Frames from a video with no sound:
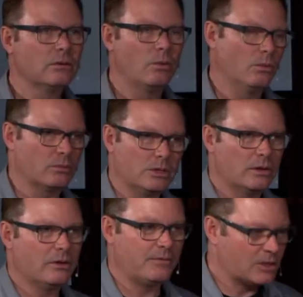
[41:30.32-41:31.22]
You
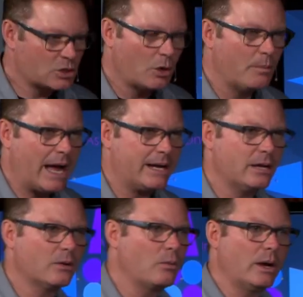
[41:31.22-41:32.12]
know, if it's so bad
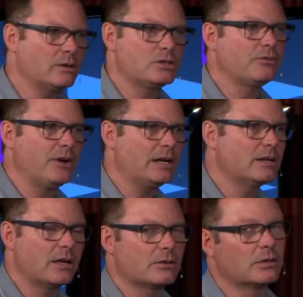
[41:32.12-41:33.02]
here, why don't you find
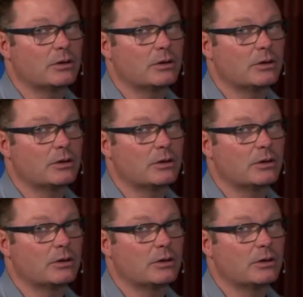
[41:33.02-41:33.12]
another